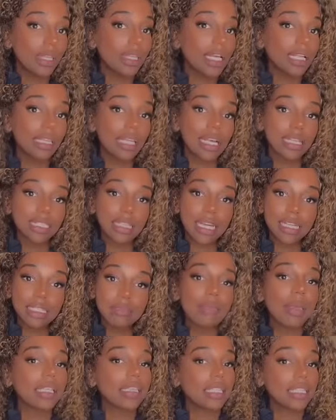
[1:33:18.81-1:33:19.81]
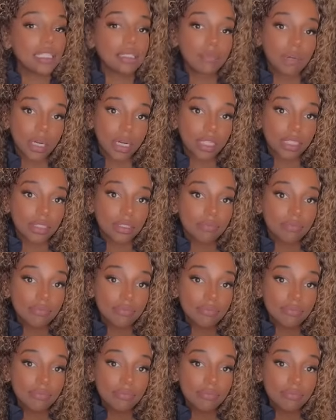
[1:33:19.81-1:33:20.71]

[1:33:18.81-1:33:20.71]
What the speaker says: Come on, let's make this work.